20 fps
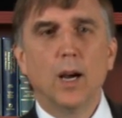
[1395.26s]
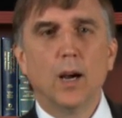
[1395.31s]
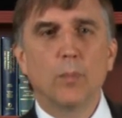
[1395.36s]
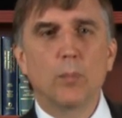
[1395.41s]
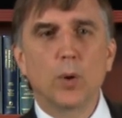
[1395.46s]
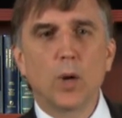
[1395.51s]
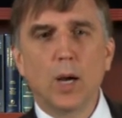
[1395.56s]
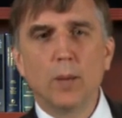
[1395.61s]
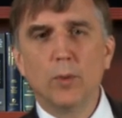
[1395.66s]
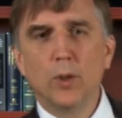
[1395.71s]

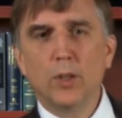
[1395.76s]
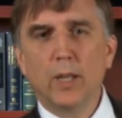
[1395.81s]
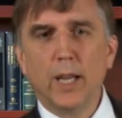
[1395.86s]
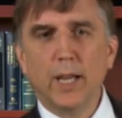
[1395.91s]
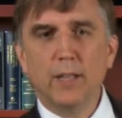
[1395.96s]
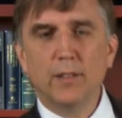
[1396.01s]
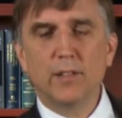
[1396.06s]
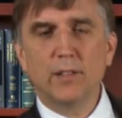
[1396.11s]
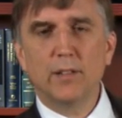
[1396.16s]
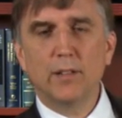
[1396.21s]

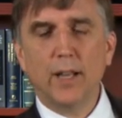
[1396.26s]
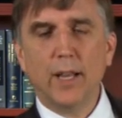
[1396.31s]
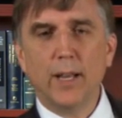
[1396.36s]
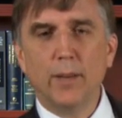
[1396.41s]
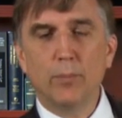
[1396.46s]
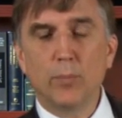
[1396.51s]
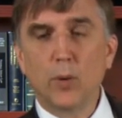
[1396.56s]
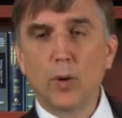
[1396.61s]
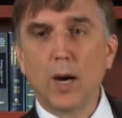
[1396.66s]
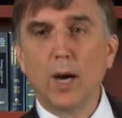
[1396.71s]
promulgates a
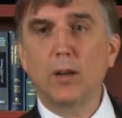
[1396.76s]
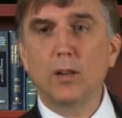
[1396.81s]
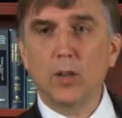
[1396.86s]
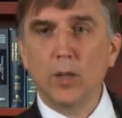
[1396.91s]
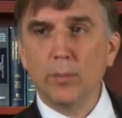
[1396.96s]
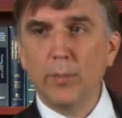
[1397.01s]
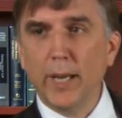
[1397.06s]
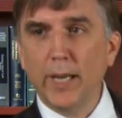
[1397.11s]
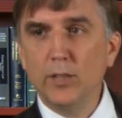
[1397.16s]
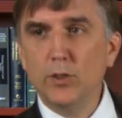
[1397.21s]

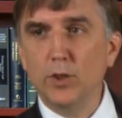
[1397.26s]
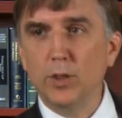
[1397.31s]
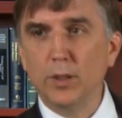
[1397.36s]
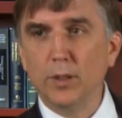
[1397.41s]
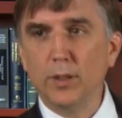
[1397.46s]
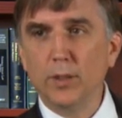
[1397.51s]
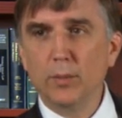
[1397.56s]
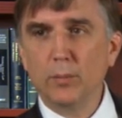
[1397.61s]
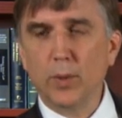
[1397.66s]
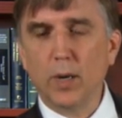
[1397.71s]

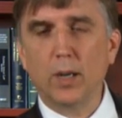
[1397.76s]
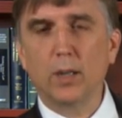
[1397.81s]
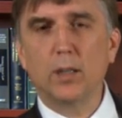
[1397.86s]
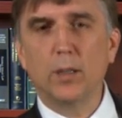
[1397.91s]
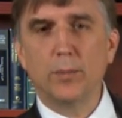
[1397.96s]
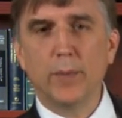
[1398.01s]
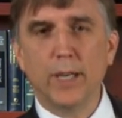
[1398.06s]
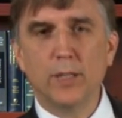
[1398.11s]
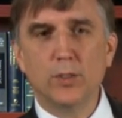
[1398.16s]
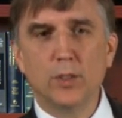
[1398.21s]
proclamation, the
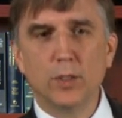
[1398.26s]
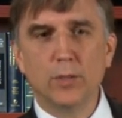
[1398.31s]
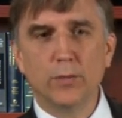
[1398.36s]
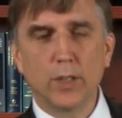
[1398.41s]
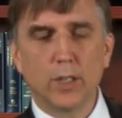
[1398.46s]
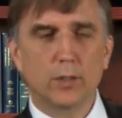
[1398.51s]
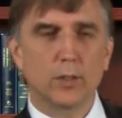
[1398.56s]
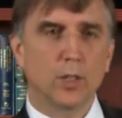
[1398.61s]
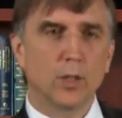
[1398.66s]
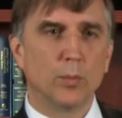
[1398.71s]
Proclamation of
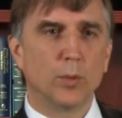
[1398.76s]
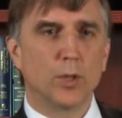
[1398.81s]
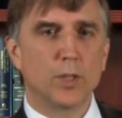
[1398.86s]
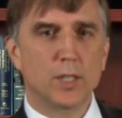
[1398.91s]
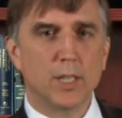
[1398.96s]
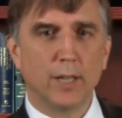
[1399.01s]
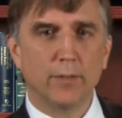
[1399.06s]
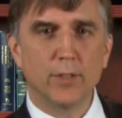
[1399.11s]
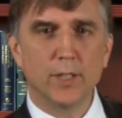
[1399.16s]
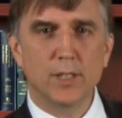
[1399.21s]
October
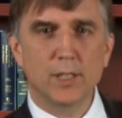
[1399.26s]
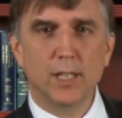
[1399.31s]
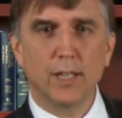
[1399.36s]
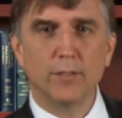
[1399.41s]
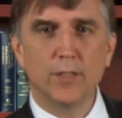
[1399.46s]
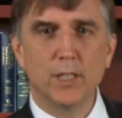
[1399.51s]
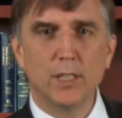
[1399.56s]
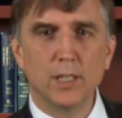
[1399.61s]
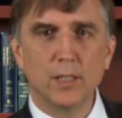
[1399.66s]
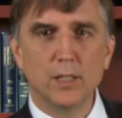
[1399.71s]
7,
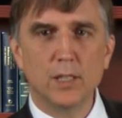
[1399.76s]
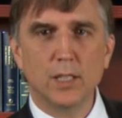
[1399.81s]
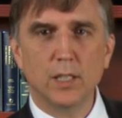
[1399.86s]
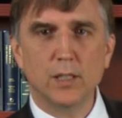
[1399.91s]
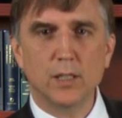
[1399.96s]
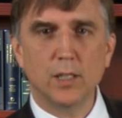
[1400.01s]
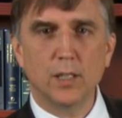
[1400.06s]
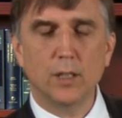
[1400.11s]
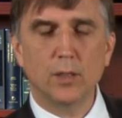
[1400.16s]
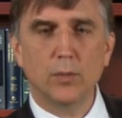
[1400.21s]

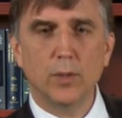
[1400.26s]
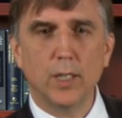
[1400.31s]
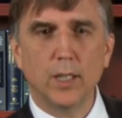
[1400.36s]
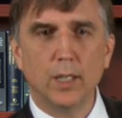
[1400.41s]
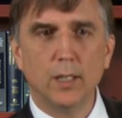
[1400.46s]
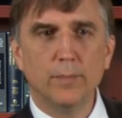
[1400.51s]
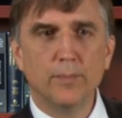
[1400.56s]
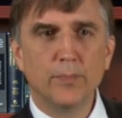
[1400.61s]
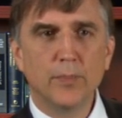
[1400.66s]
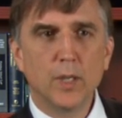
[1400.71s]

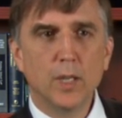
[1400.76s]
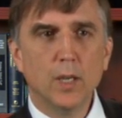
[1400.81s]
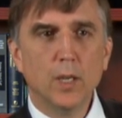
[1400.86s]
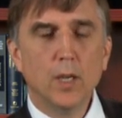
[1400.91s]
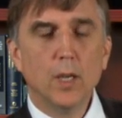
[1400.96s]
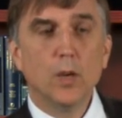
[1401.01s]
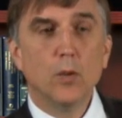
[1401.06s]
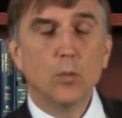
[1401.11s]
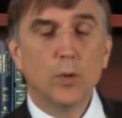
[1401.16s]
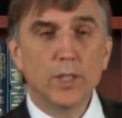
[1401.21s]
1763,
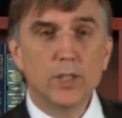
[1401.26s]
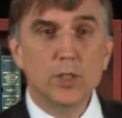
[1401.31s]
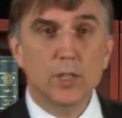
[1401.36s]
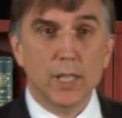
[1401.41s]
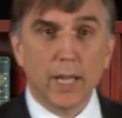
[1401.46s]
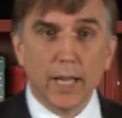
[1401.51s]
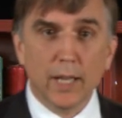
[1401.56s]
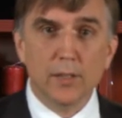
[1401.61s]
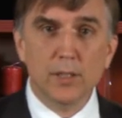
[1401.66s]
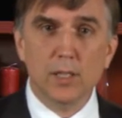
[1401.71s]
which
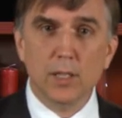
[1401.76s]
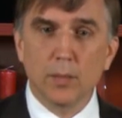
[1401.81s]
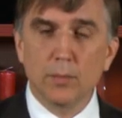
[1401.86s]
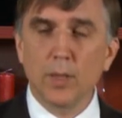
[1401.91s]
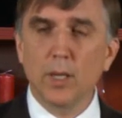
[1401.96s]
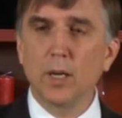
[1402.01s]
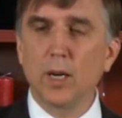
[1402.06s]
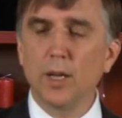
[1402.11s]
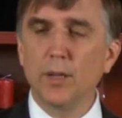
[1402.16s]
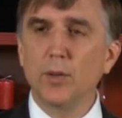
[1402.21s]
says,
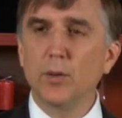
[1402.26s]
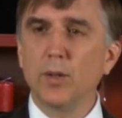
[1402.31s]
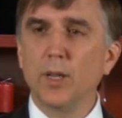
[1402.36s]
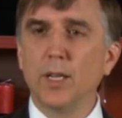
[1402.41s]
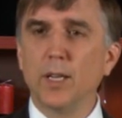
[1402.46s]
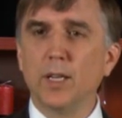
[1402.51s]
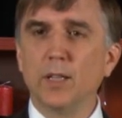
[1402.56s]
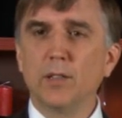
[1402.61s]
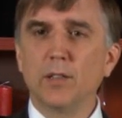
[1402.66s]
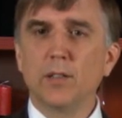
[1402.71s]
among other
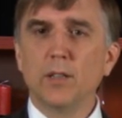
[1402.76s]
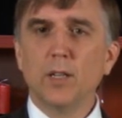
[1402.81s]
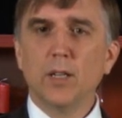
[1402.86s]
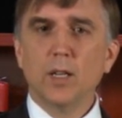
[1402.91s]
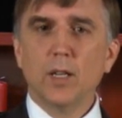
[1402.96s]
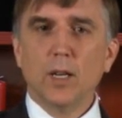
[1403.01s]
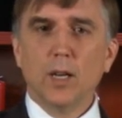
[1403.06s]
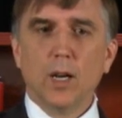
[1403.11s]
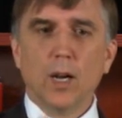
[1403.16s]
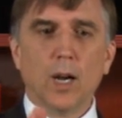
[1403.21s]
things,
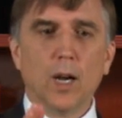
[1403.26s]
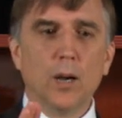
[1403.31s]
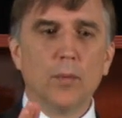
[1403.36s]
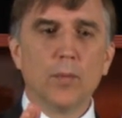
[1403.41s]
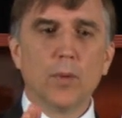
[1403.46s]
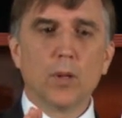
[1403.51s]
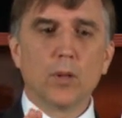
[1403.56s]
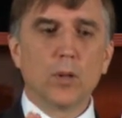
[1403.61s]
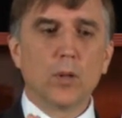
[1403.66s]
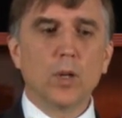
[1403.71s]

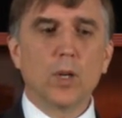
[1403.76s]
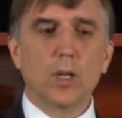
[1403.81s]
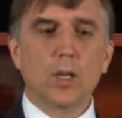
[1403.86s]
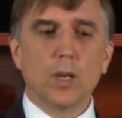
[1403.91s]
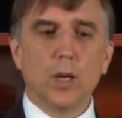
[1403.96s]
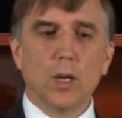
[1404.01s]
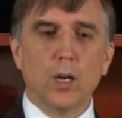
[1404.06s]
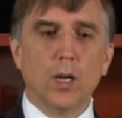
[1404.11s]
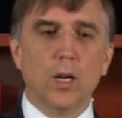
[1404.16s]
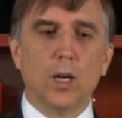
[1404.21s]
look,
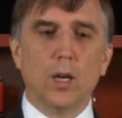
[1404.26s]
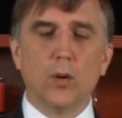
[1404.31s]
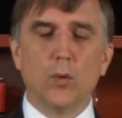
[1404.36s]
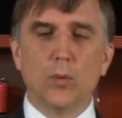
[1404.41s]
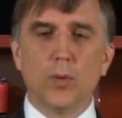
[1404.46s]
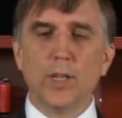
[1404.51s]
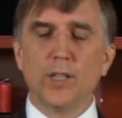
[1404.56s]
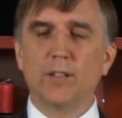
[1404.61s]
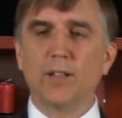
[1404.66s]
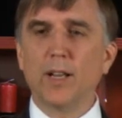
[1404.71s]

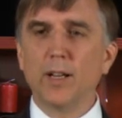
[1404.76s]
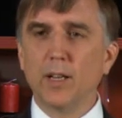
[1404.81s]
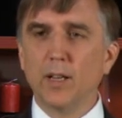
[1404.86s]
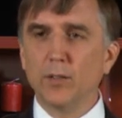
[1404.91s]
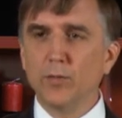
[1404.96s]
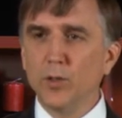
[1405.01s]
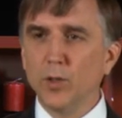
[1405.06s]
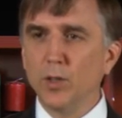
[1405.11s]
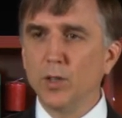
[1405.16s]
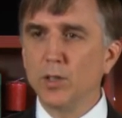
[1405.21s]
we said it a
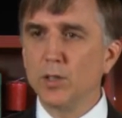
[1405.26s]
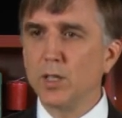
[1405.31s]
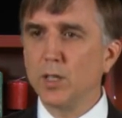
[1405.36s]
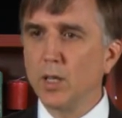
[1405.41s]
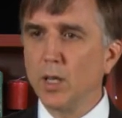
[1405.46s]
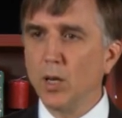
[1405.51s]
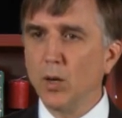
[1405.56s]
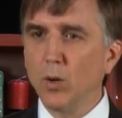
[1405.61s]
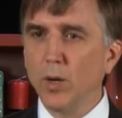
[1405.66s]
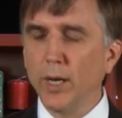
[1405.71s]
few years
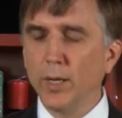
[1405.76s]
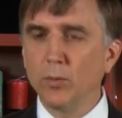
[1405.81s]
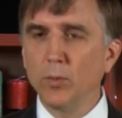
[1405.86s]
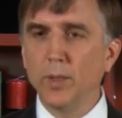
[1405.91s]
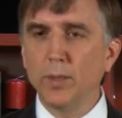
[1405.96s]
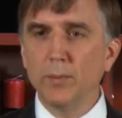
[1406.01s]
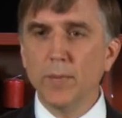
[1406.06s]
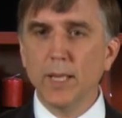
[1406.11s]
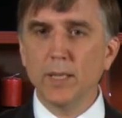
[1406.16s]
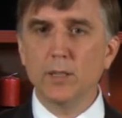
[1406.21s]
ago and
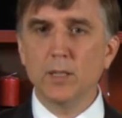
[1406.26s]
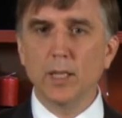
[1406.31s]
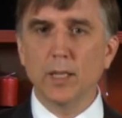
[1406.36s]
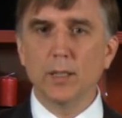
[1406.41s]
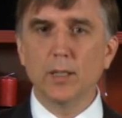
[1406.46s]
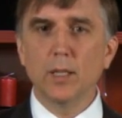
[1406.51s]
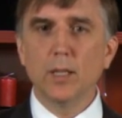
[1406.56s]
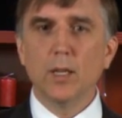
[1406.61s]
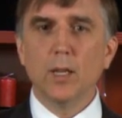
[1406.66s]
we meant it,